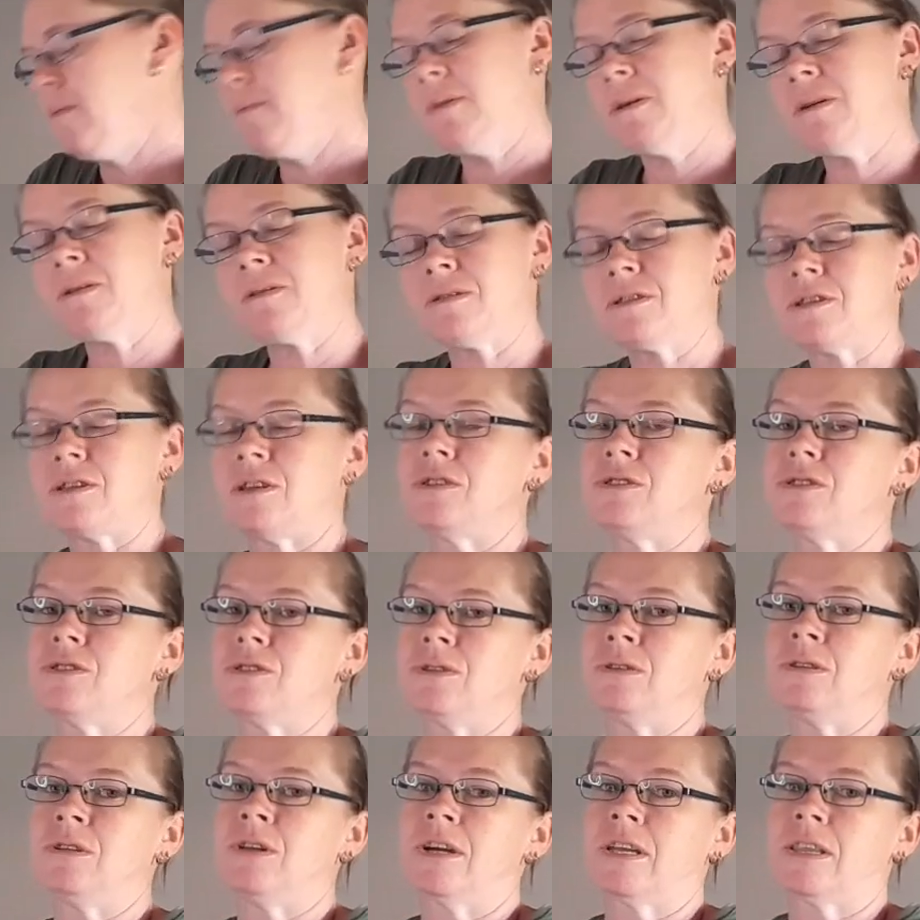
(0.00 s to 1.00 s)
because I
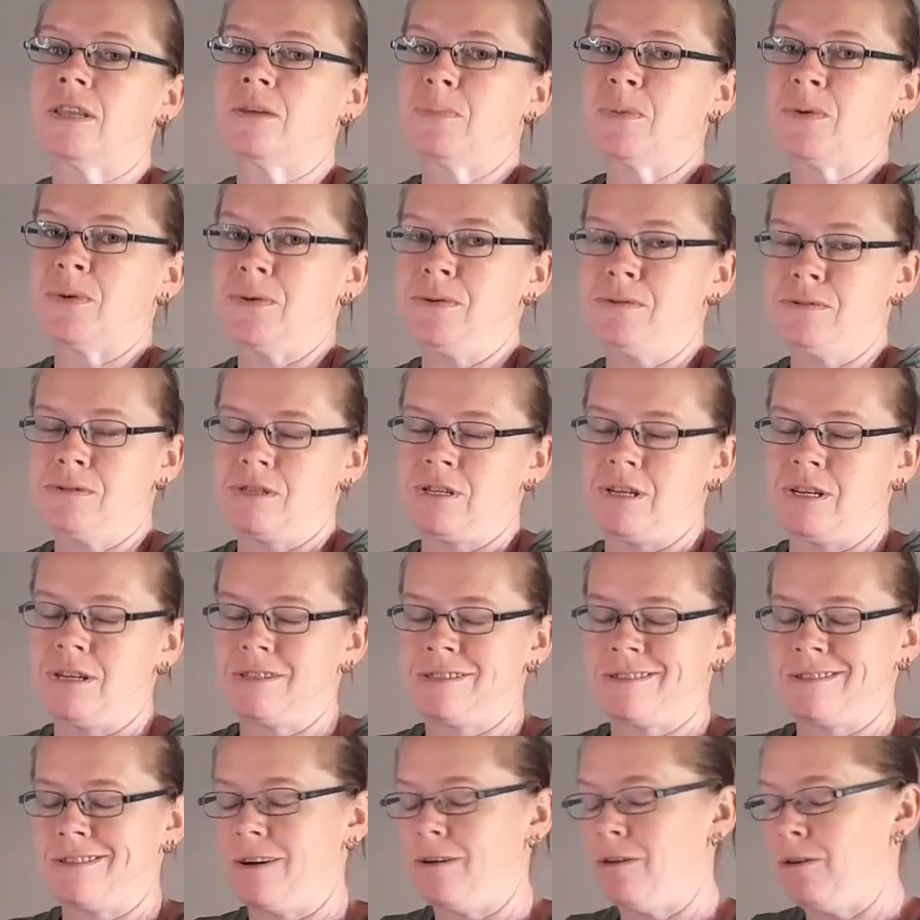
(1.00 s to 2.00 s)
do like the
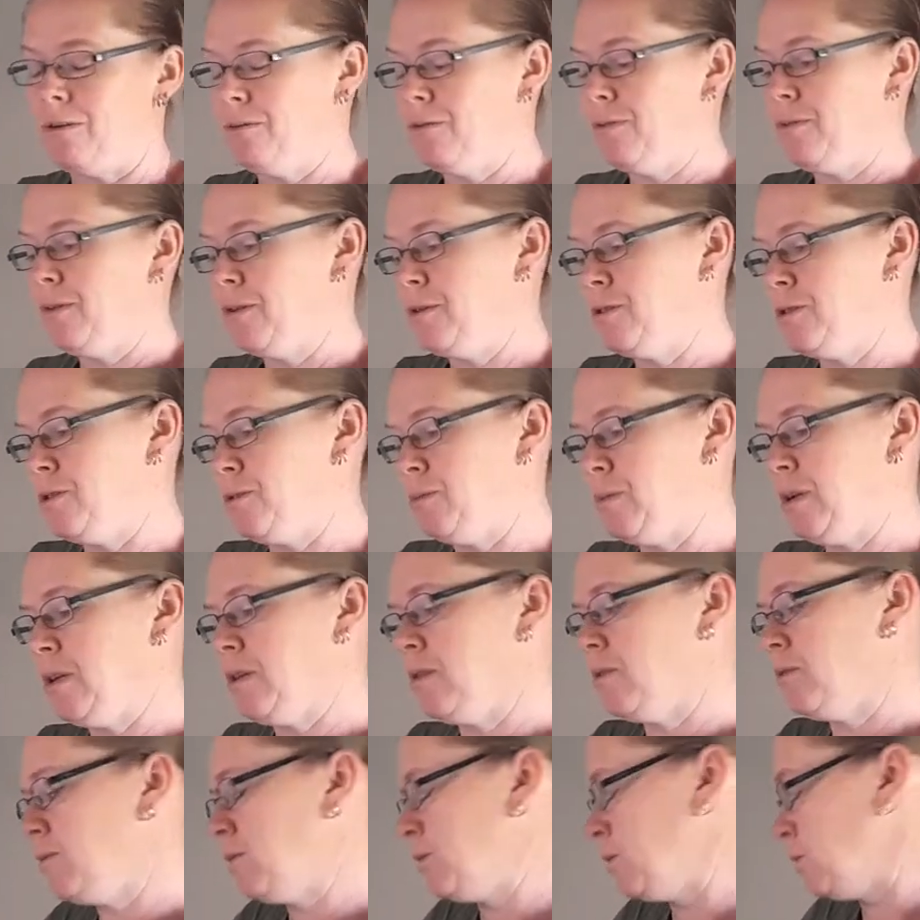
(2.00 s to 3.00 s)
process of
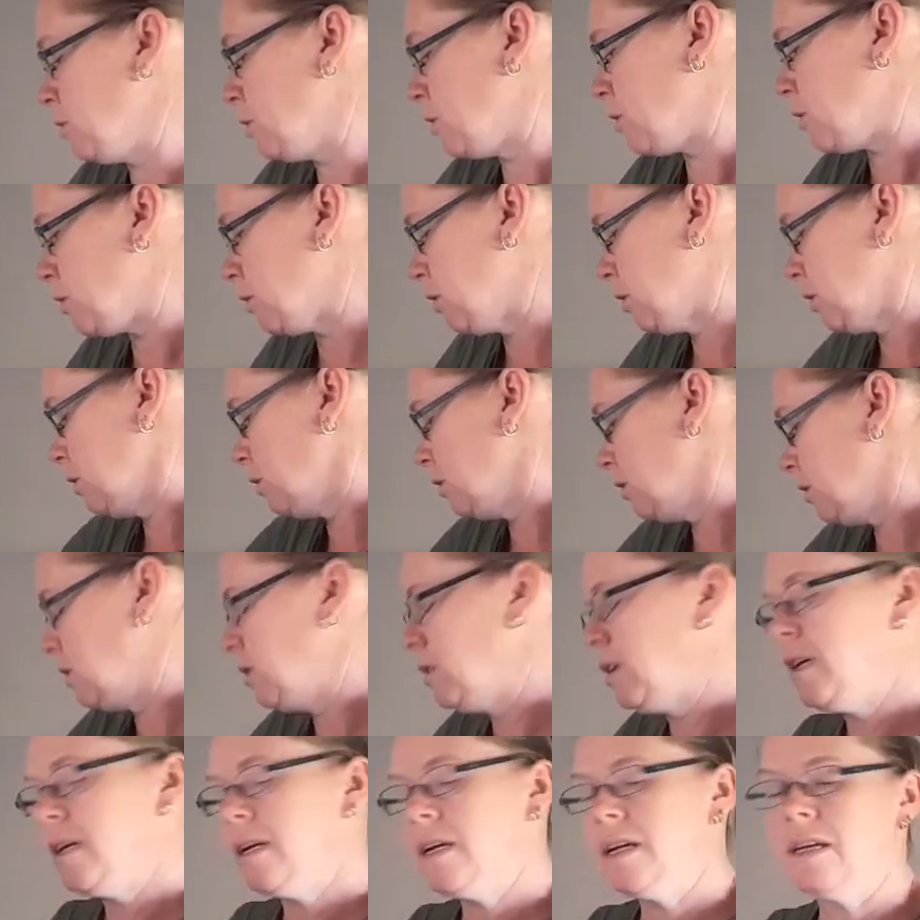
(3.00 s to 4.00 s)
doing the full crosses.
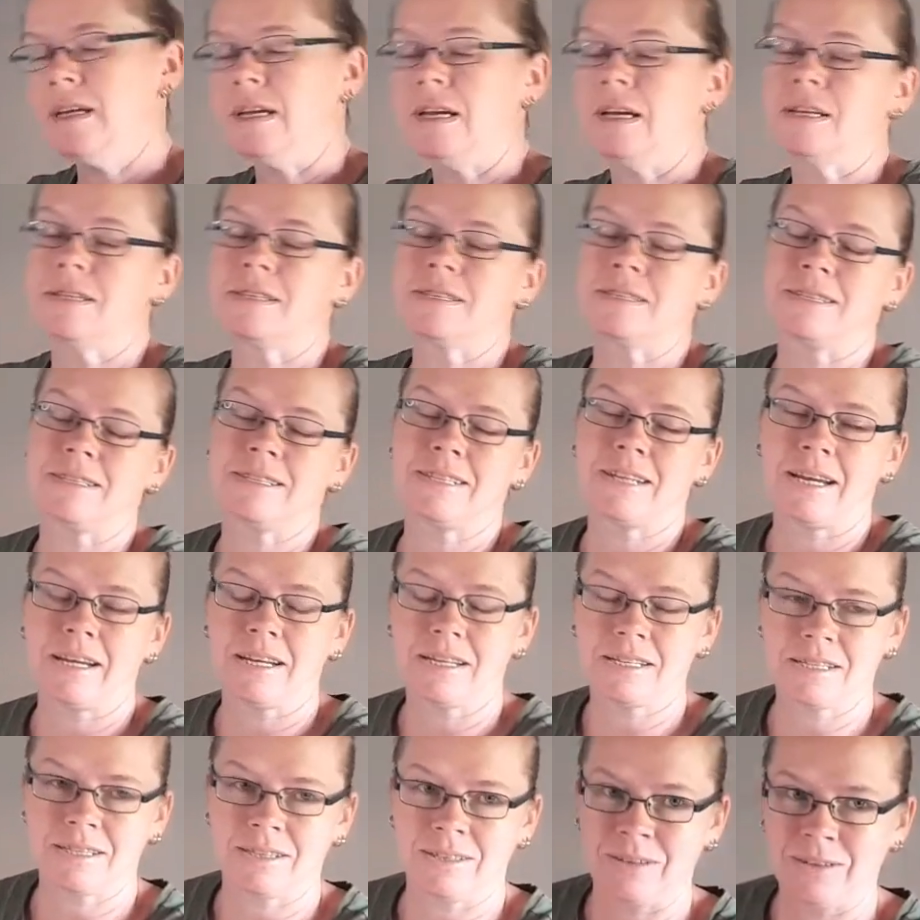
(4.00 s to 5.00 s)
Yes, it
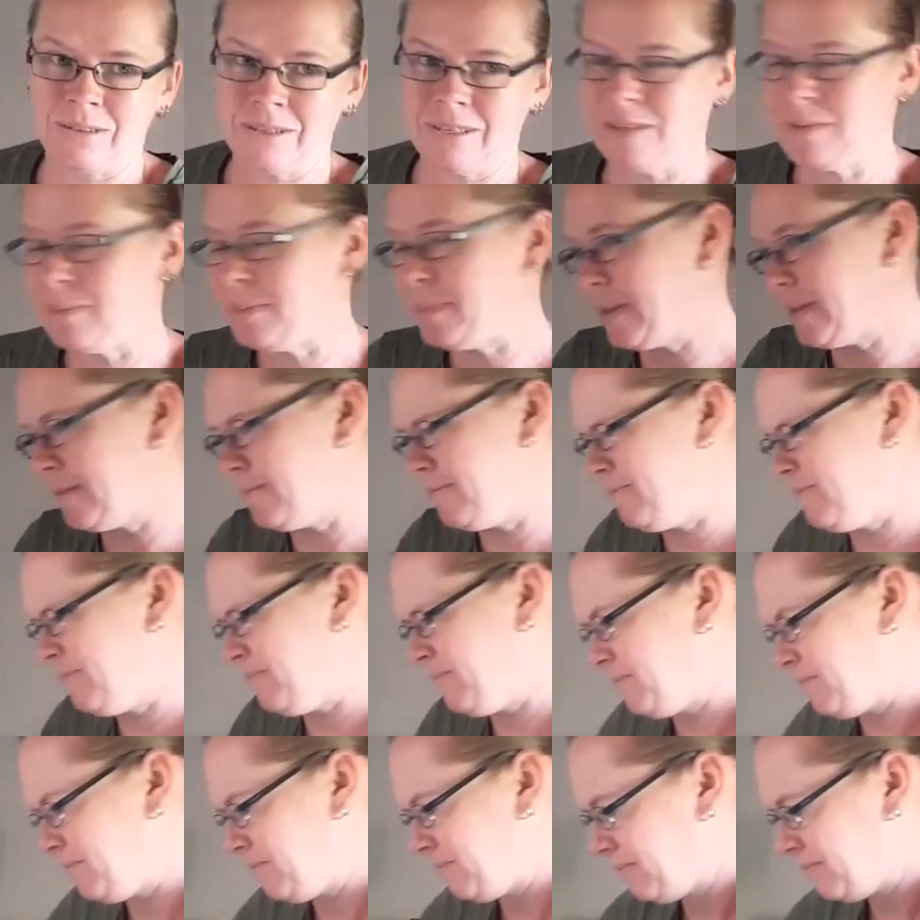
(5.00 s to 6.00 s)
takes longer, but
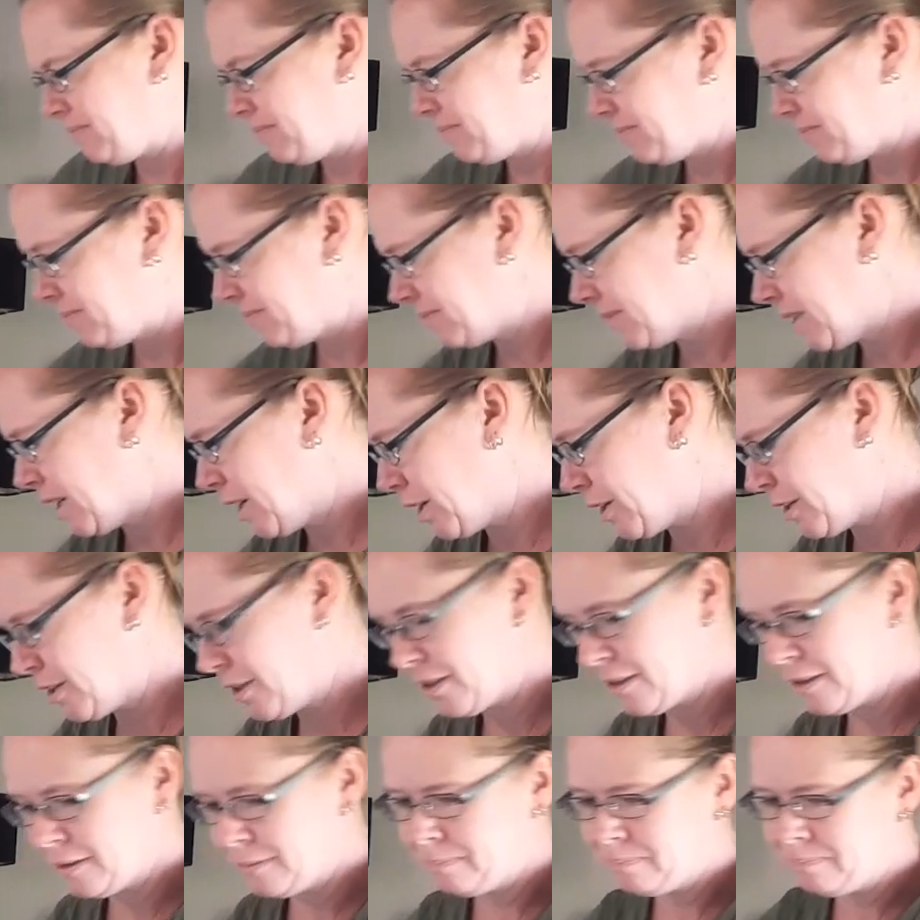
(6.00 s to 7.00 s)
I
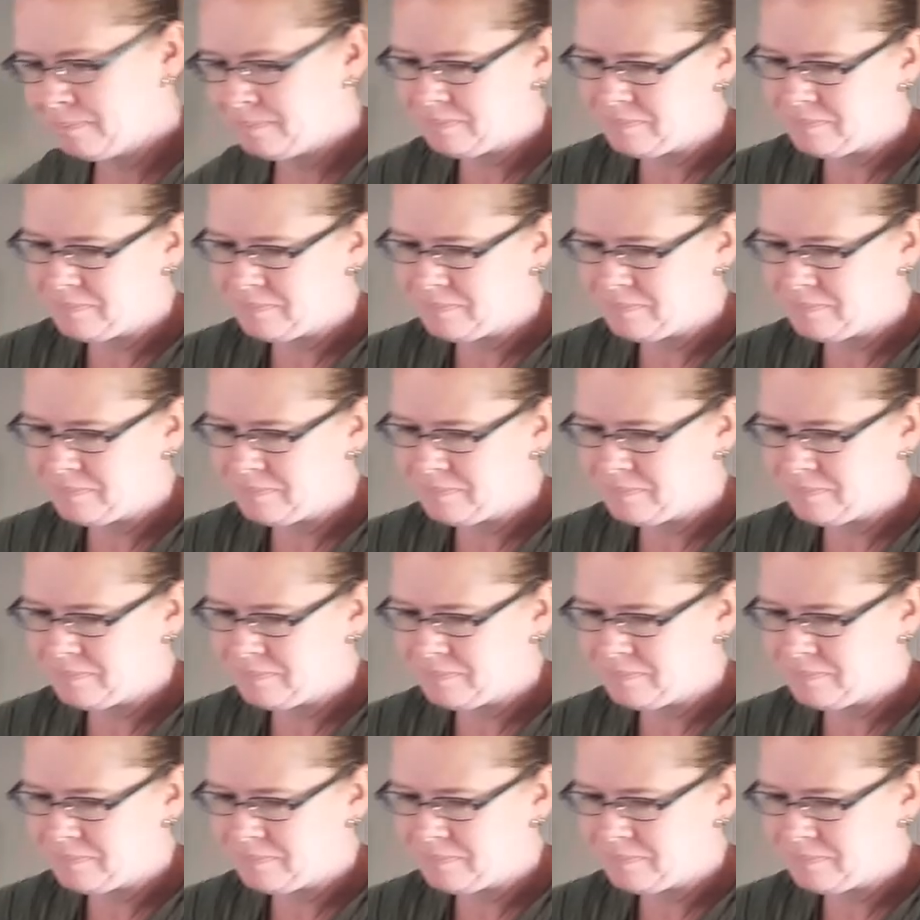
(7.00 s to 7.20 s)
don't know.